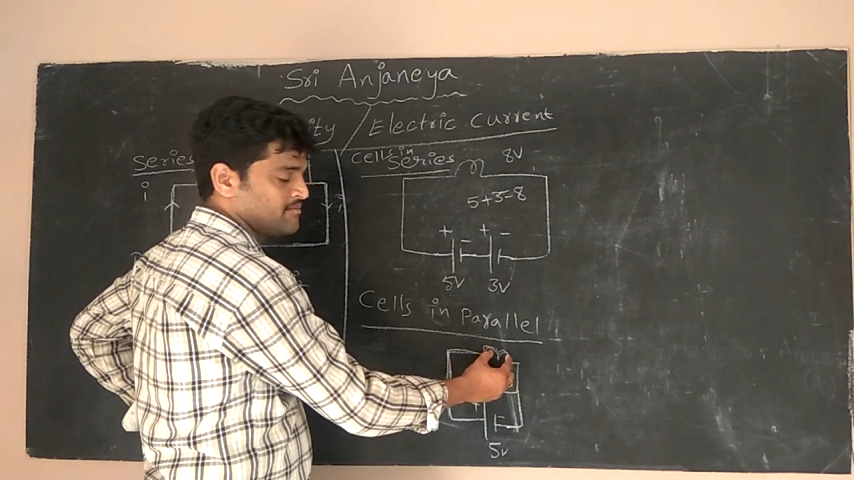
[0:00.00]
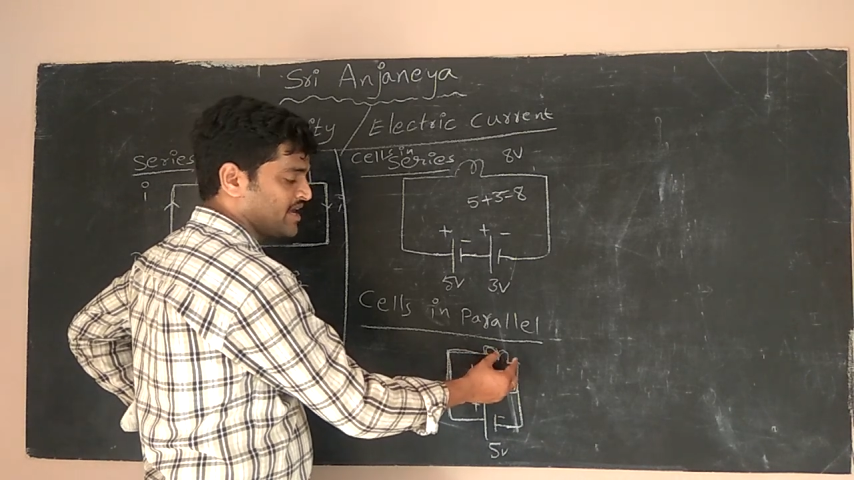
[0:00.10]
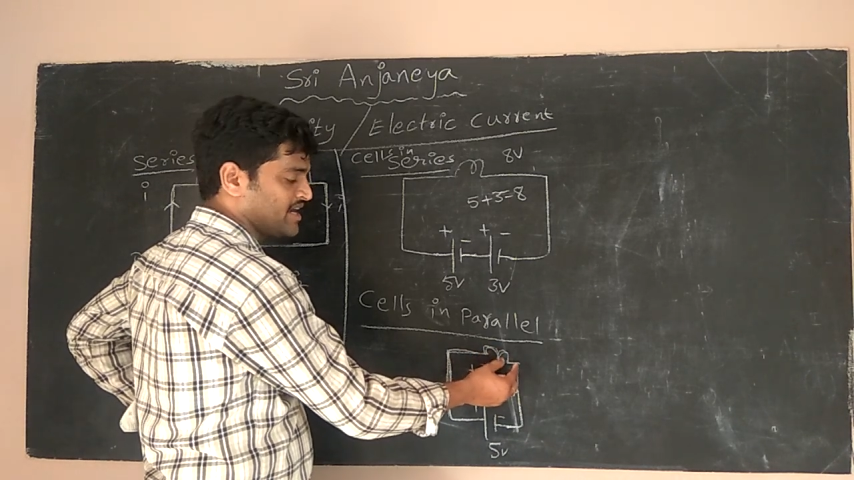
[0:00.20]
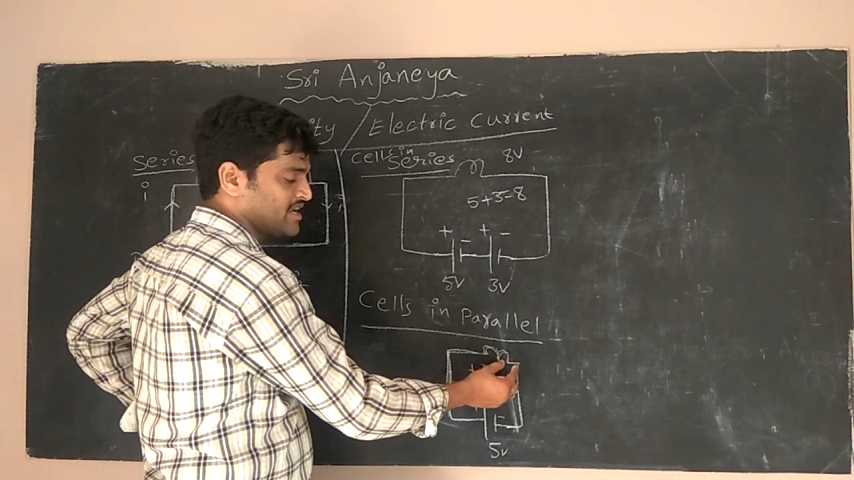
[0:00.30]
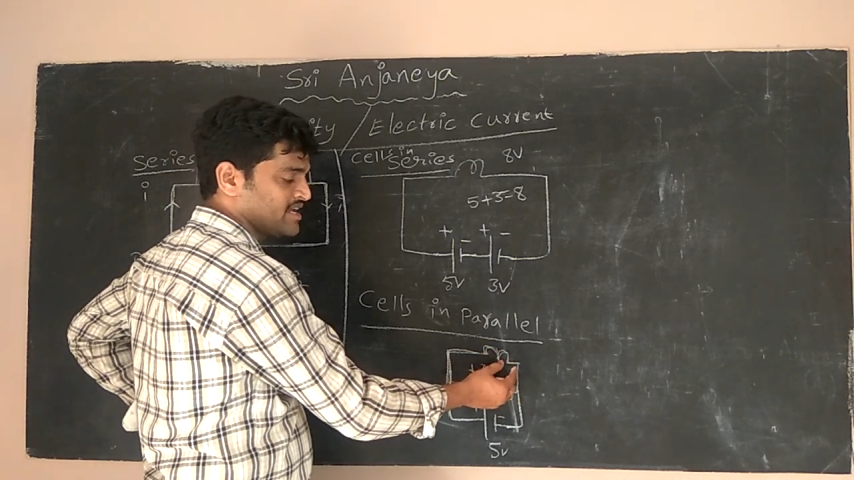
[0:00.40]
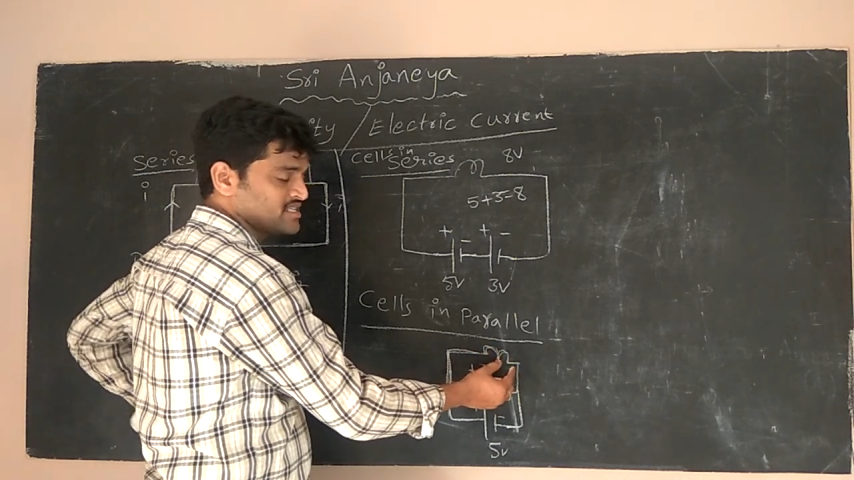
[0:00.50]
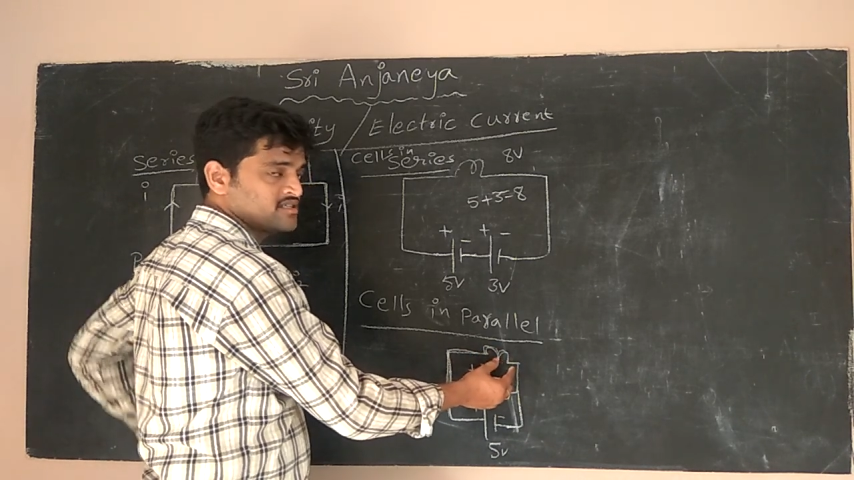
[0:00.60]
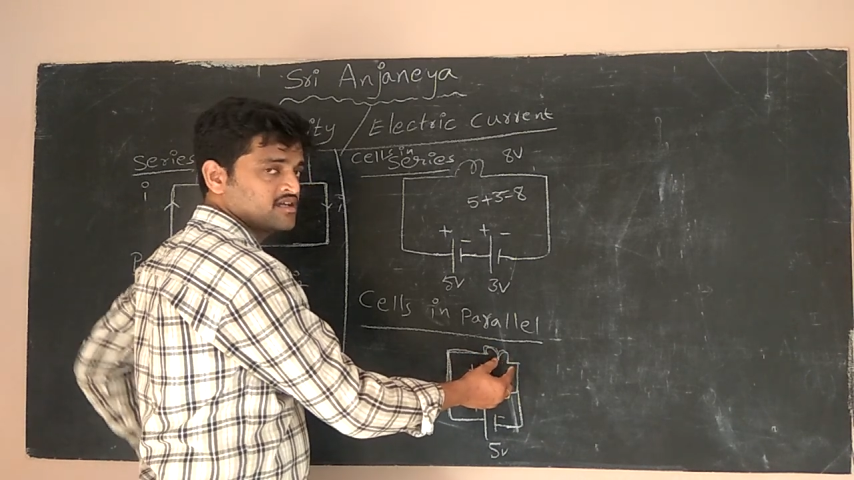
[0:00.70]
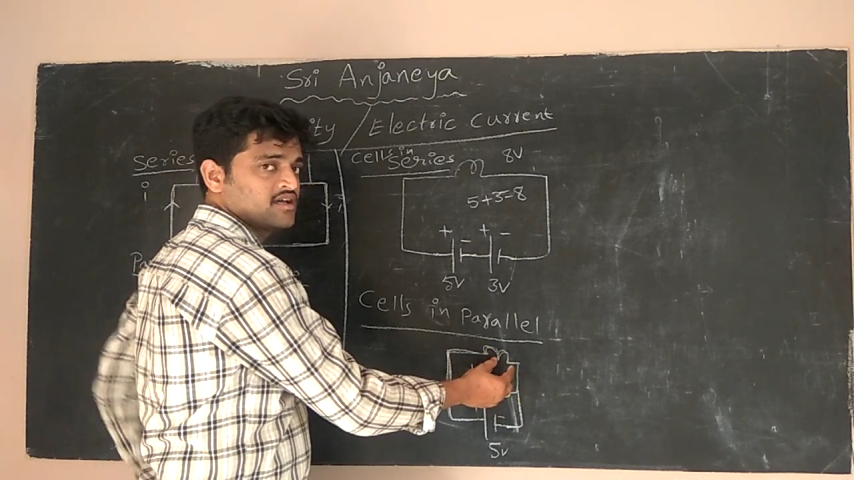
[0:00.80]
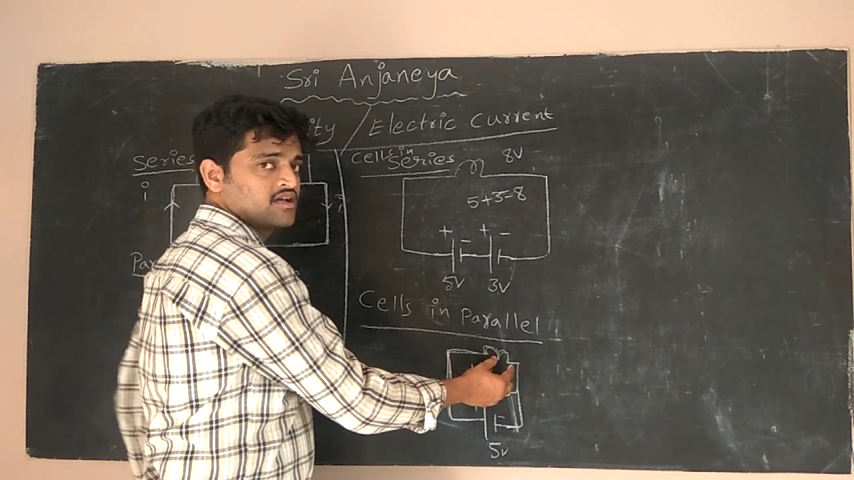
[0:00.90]

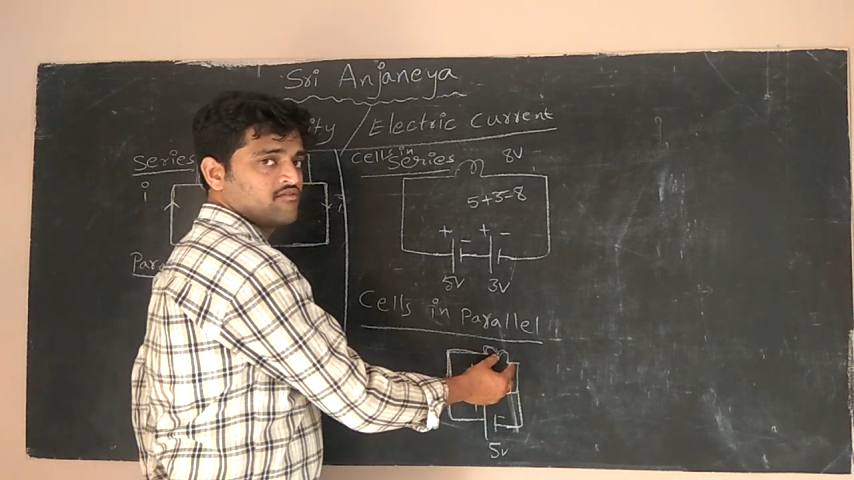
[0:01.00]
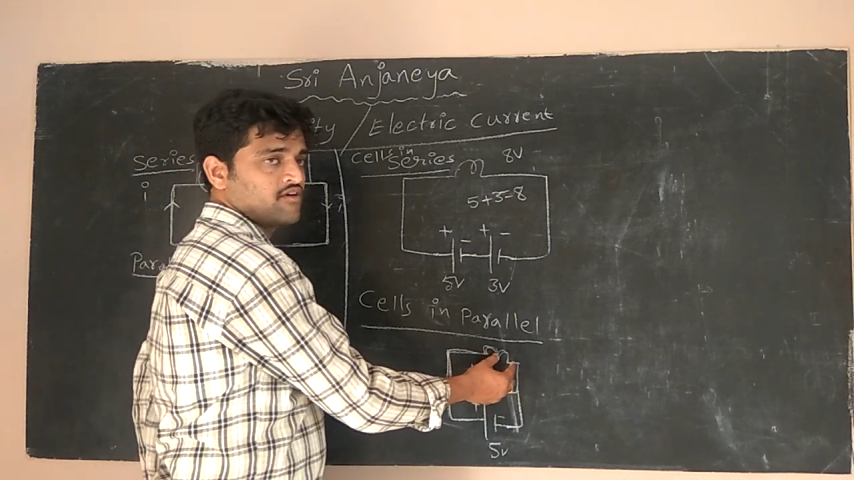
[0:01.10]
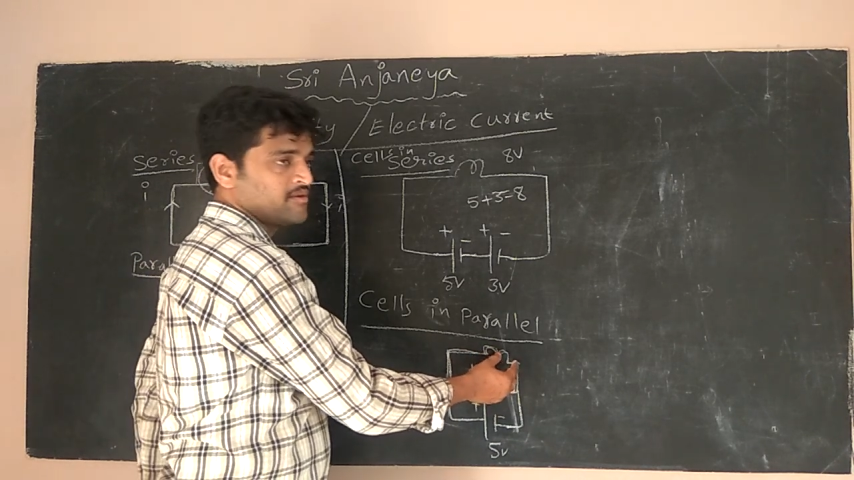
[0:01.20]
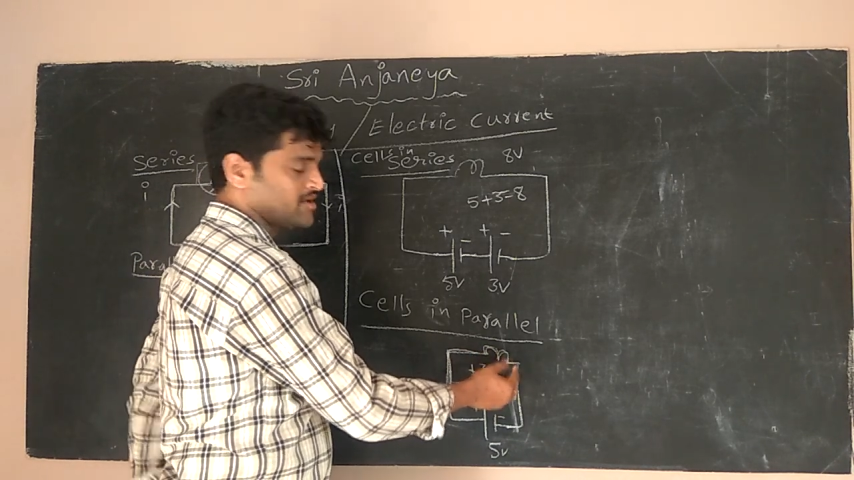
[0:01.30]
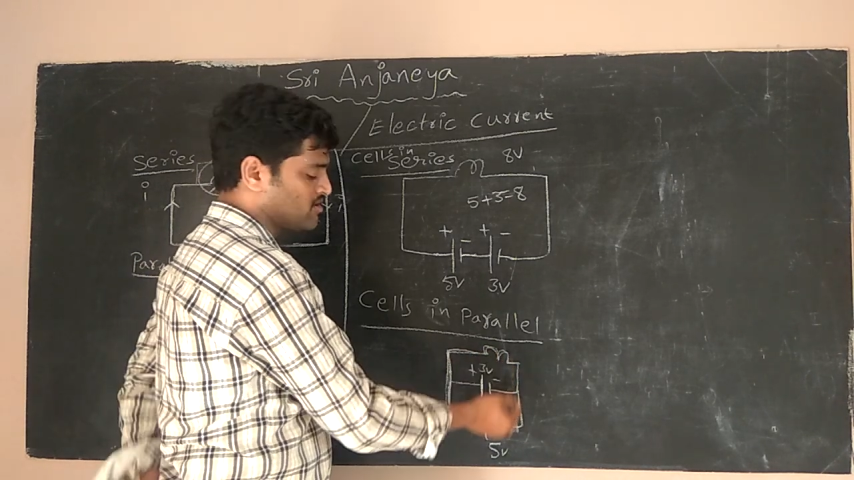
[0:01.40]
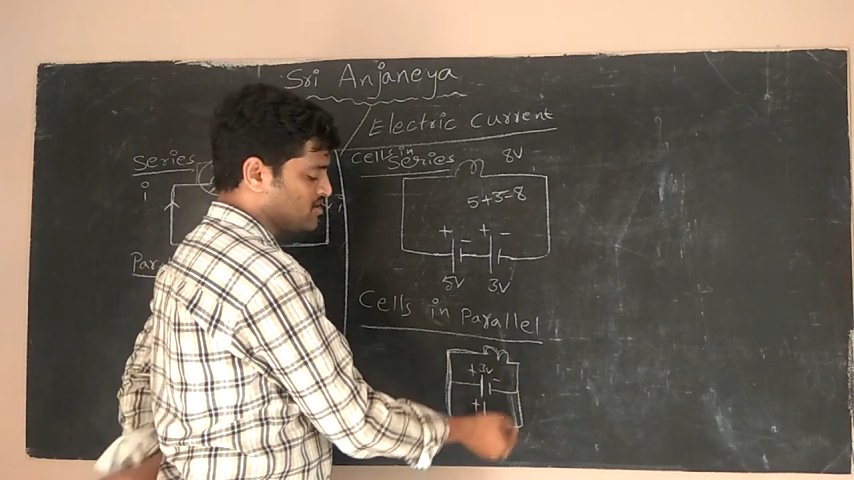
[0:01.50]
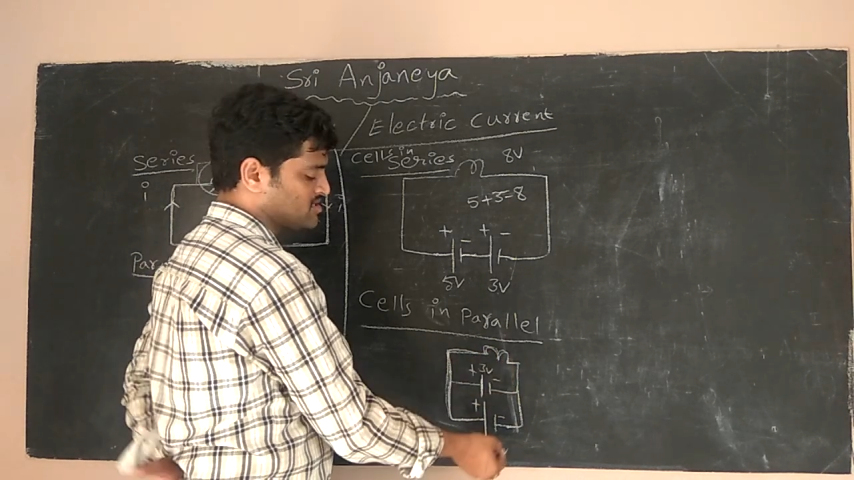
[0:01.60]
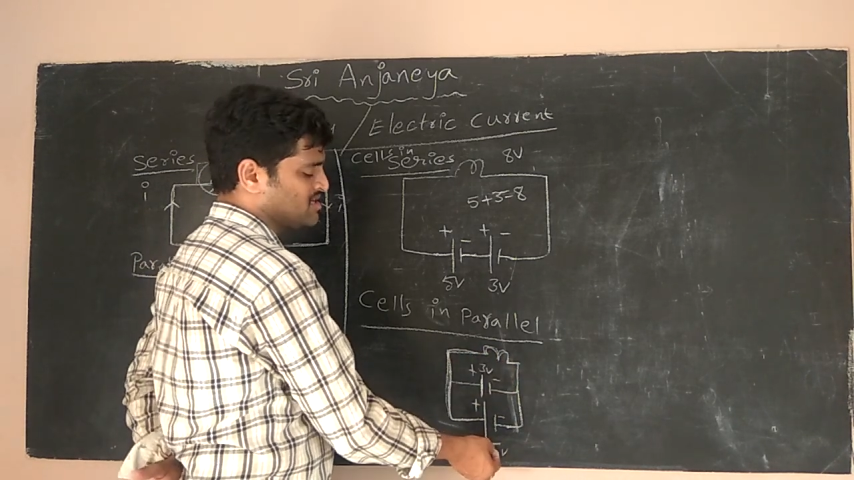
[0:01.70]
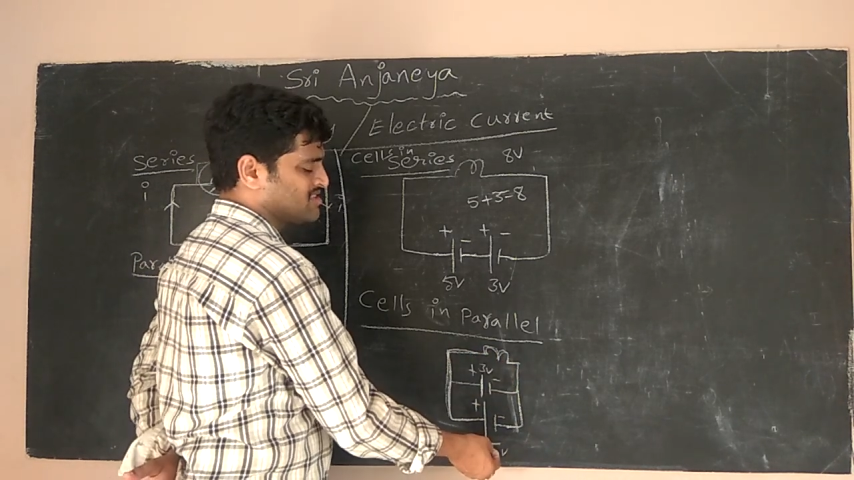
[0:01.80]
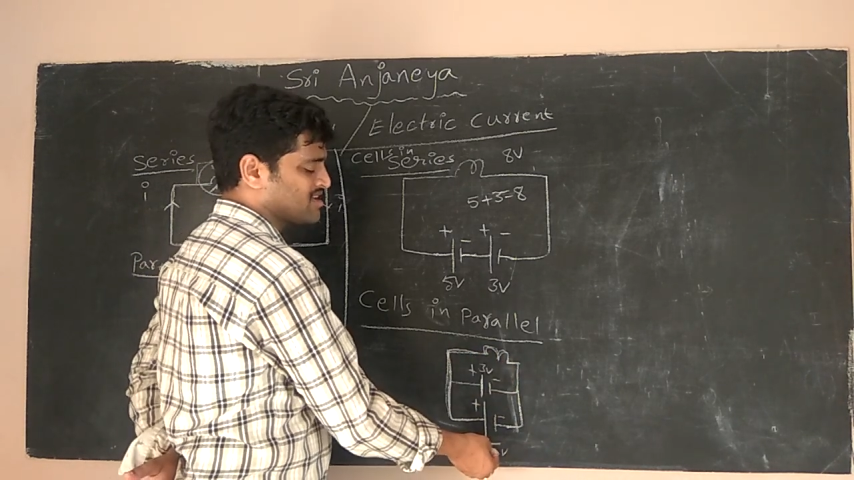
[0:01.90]
brightness. Why?
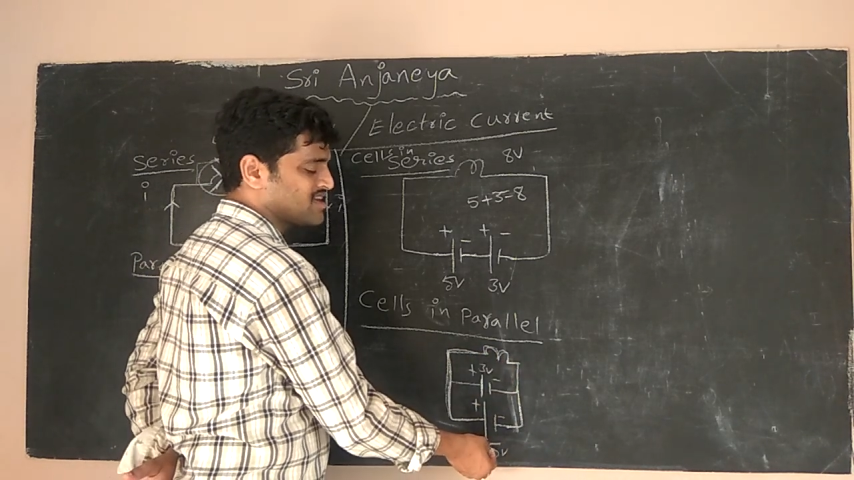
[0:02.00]
Because